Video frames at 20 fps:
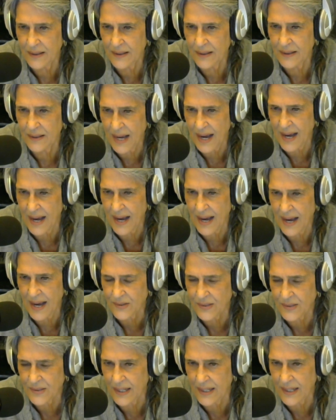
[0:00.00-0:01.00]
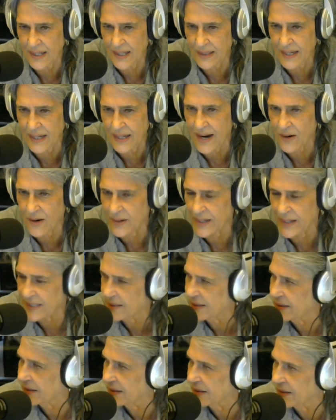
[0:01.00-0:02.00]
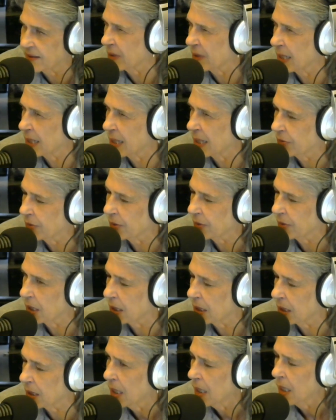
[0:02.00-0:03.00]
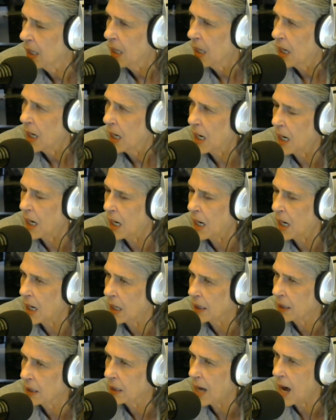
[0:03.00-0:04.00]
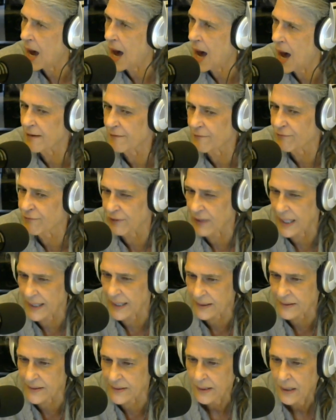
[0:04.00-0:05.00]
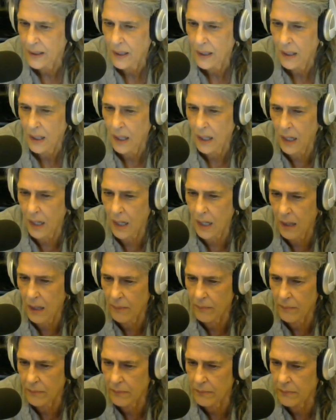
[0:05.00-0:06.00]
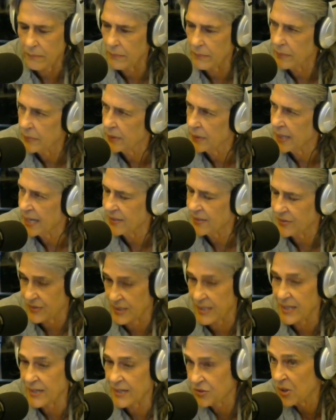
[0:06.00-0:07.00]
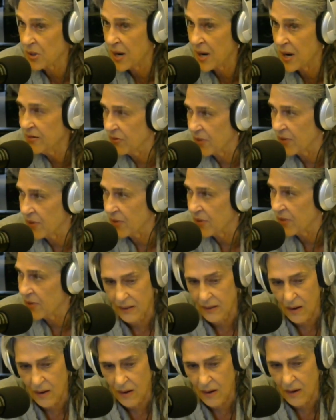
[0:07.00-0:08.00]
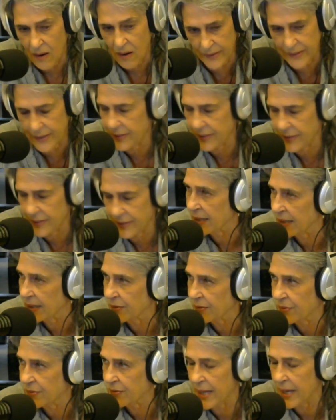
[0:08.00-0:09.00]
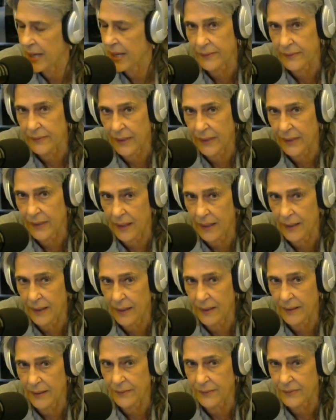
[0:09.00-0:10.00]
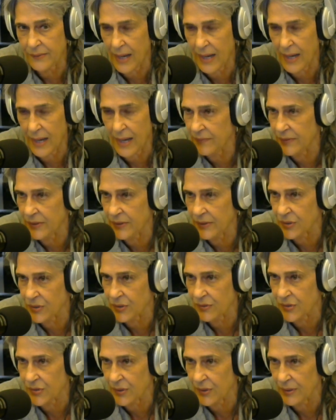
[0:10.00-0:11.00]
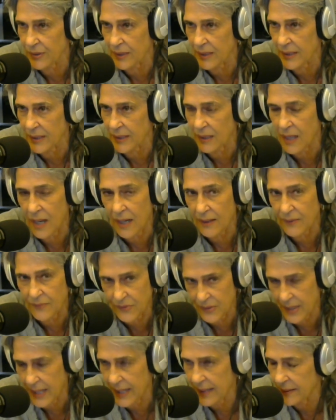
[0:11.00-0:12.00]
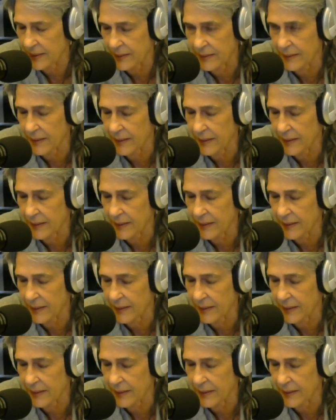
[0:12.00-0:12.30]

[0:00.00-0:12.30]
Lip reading: Yeah, they see a narrative. They see conflict. They see a train wreck. All the things that television certainly loves, and